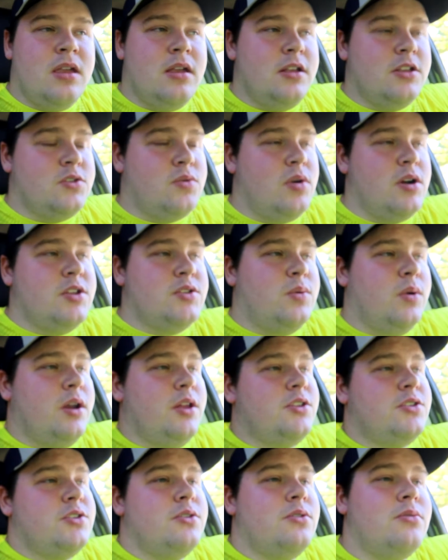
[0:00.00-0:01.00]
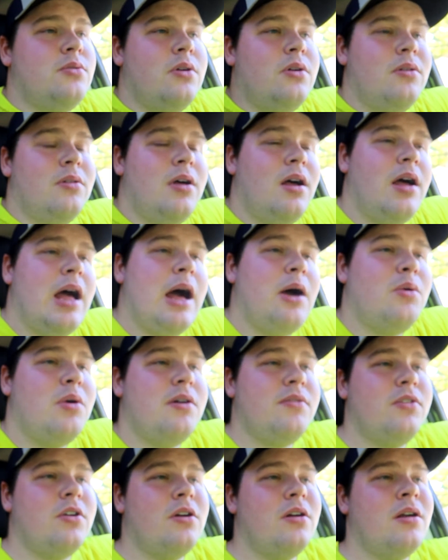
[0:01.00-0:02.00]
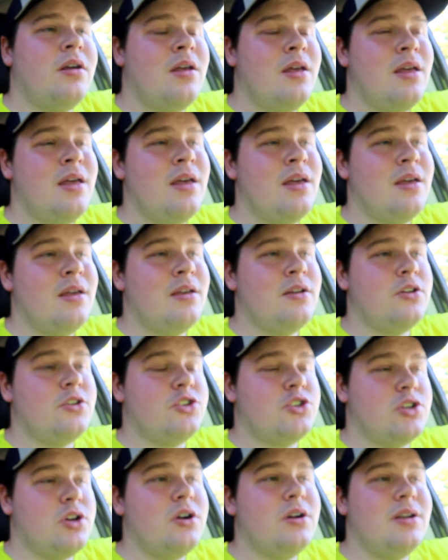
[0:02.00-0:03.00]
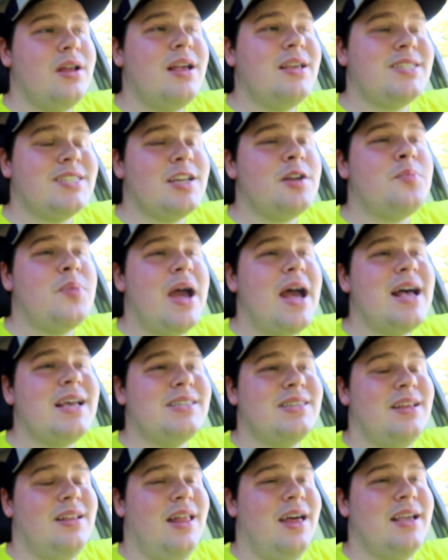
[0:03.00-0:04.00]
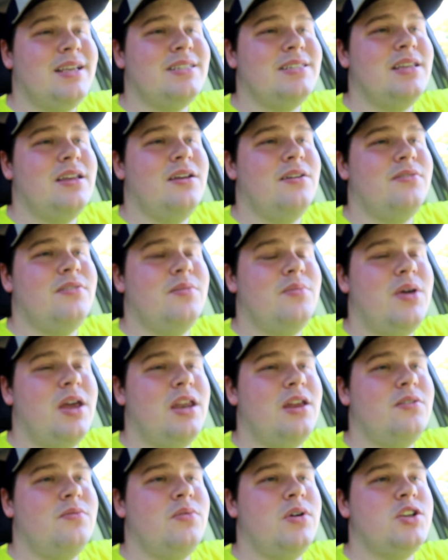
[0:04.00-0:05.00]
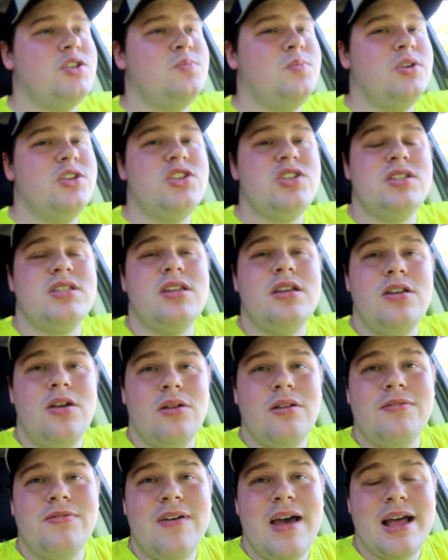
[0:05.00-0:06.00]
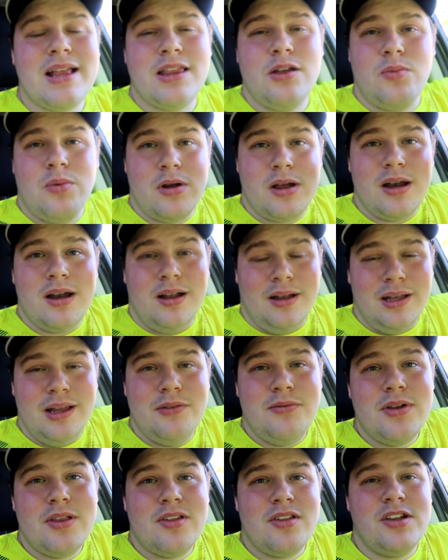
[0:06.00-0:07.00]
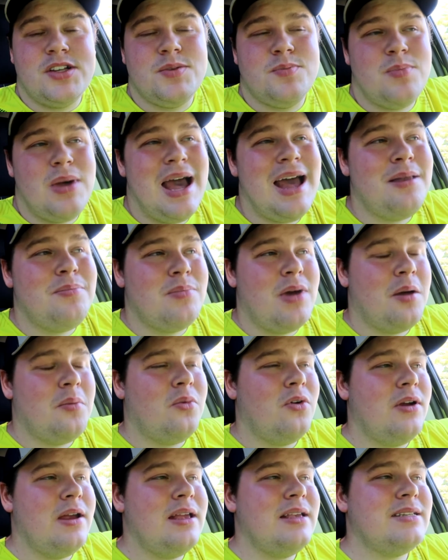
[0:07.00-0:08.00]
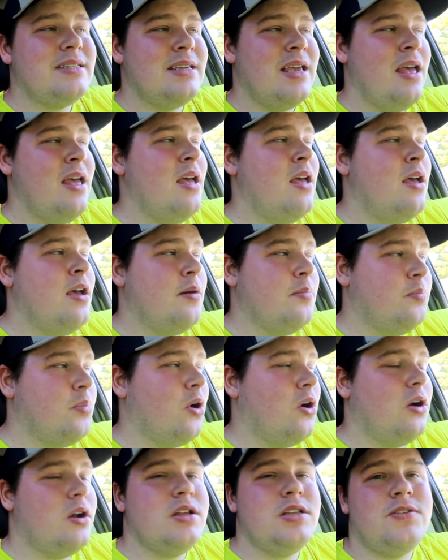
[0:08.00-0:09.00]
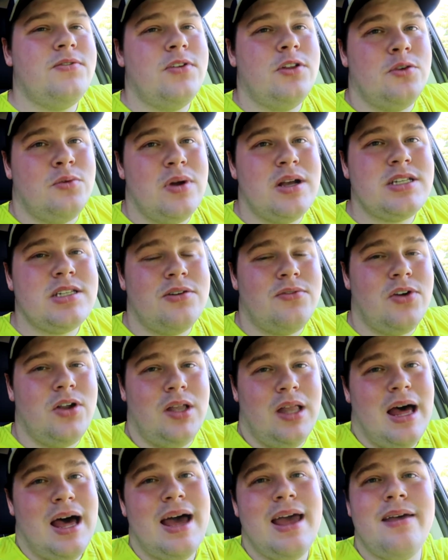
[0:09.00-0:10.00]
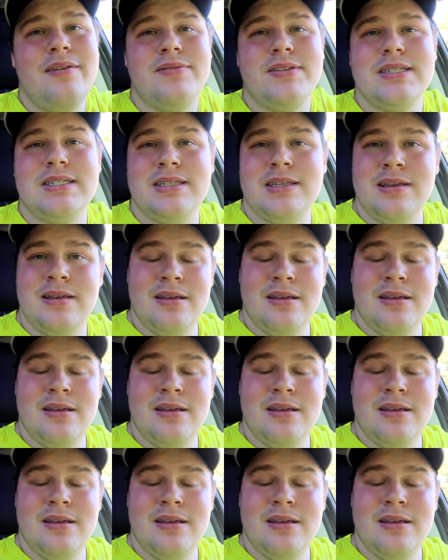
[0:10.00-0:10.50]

2022, however, sure does surpass the likes of the many of which, but just to know the fact that we're going to live with such bad memories burdens for the rest of our lives,